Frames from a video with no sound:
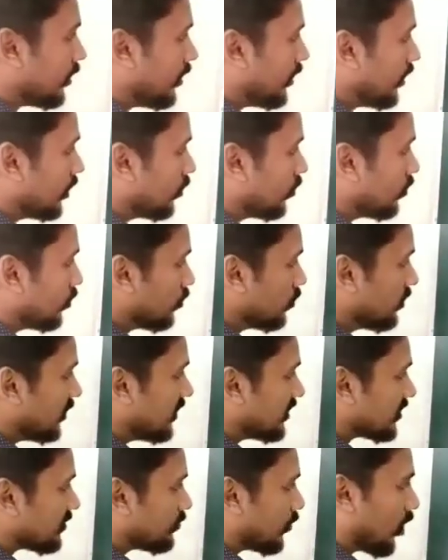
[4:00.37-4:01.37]
due to
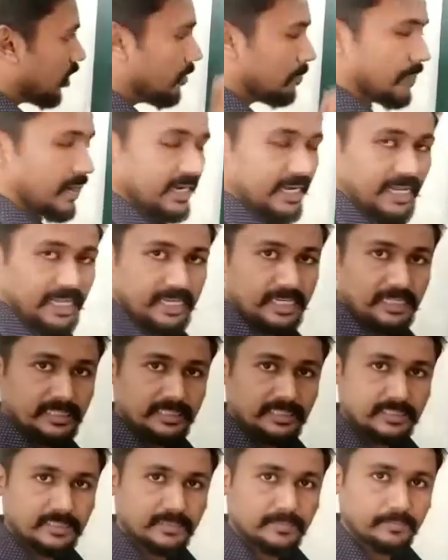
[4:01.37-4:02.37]
these small
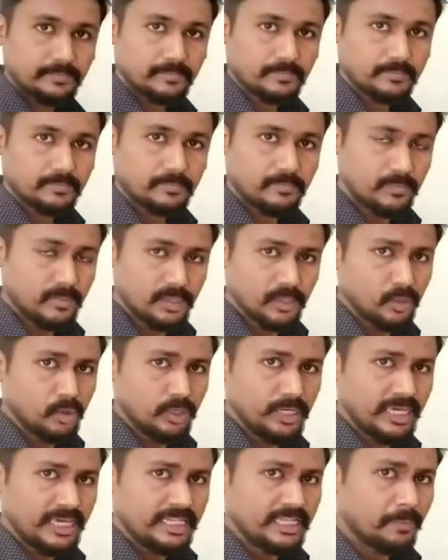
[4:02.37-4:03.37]
particles,
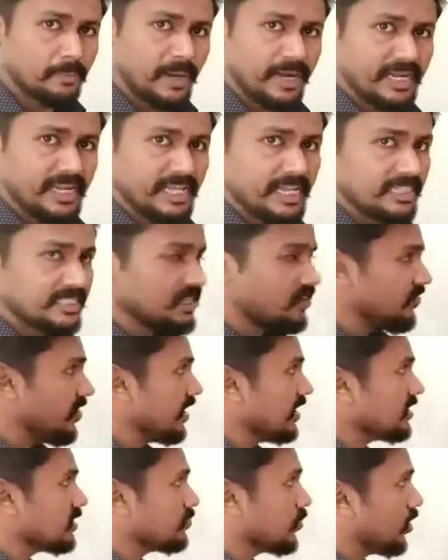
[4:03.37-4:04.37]
okay, the particles are
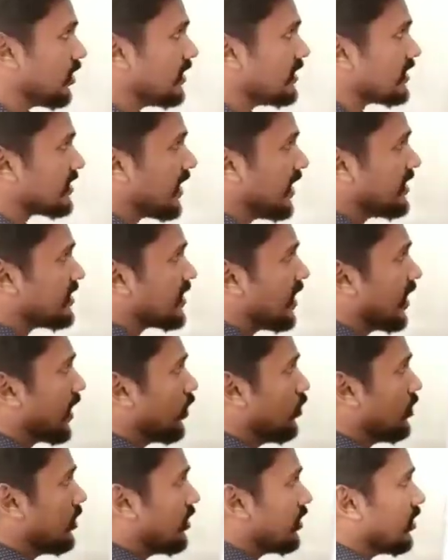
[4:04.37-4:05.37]
very small in size,
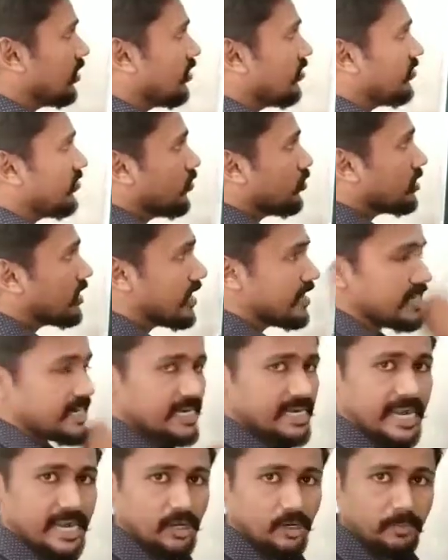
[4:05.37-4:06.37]
around
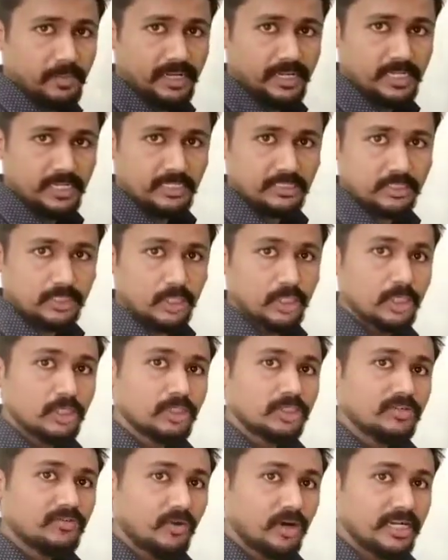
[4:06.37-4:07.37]
400 nanometers.
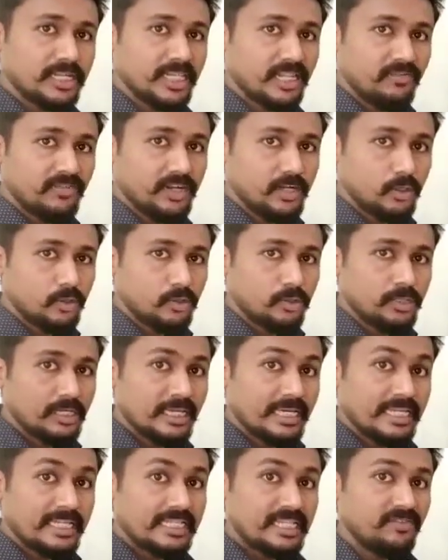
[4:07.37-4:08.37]
So what they will
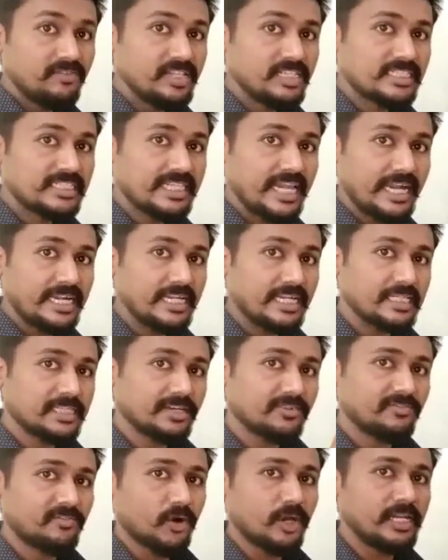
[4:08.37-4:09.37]
do, they will scatter
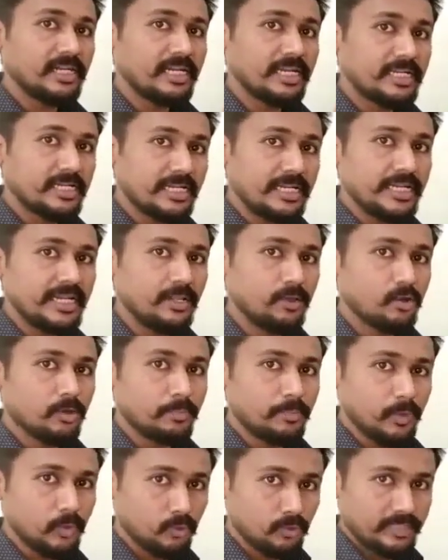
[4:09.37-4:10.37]
the violet,
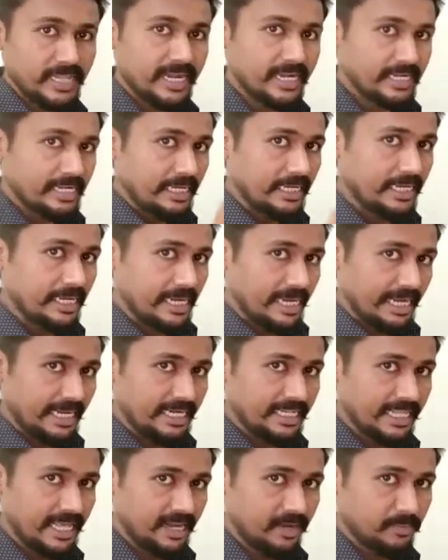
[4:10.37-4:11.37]
indigo blue, that color
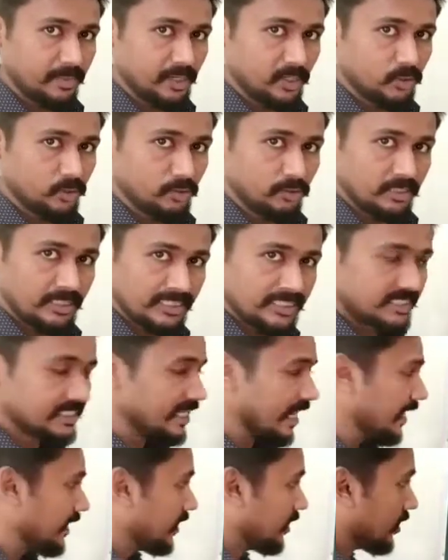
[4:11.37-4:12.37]
light they are able to
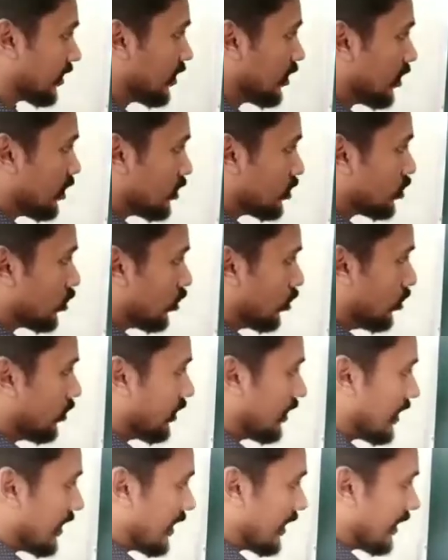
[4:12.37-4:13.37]
scatter. So